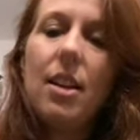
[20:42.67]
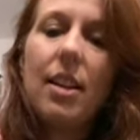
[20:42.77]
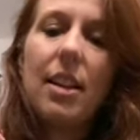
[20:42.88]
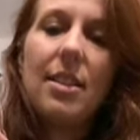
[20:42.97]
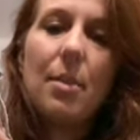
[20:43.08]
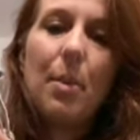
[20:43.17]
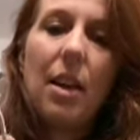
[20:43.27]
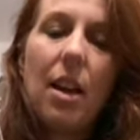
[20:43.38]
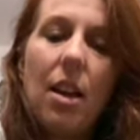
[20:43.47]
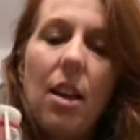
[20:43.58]
get some of
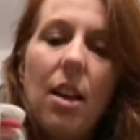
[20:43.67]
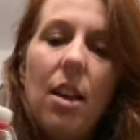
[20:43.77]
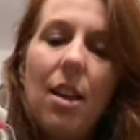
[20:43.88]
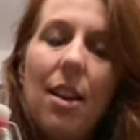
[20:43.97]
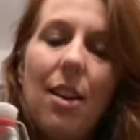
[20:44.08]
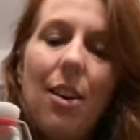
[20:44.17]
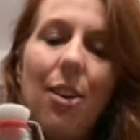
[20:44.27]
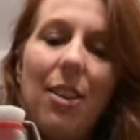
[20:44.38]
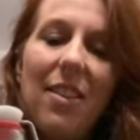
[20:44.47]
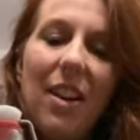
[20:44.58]
that
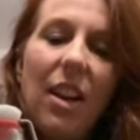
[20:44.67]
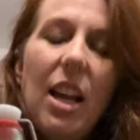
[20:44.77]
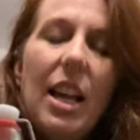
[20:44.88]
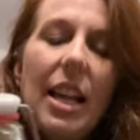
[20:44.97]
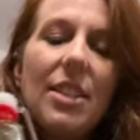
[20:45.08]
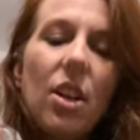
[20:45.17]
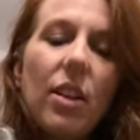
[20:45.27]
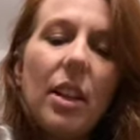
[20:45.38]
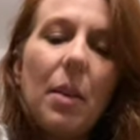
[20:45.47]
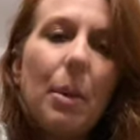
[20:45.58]
all in there. it's all
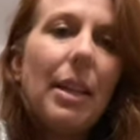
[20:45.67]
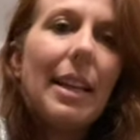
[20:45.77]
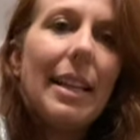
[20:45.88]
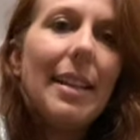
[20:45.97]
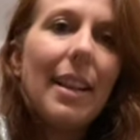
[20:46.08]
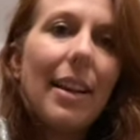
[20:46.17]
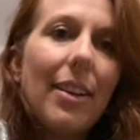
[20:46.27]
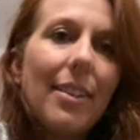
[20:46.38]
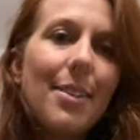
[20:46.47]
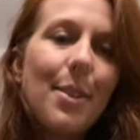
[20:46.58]
gonna be in
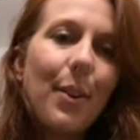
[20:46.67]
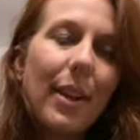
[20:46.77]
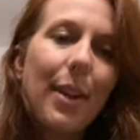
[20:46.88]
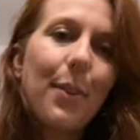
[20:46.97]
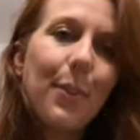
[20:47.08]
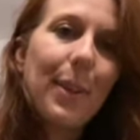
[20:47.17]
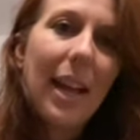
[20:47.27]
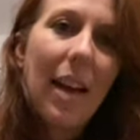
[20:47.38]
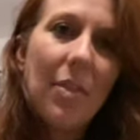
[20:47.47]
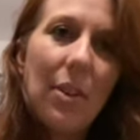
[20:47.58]
there, so like I don't really
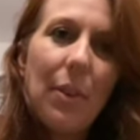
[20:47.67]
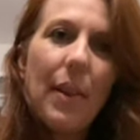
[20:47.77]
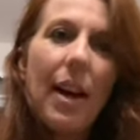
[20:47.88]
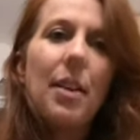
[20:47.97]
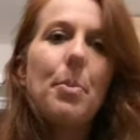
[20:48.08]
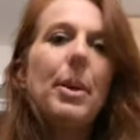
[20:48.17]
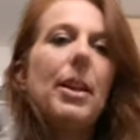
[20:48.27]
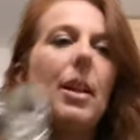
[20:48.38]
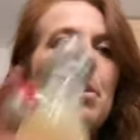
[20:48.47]
have to do that, but I'm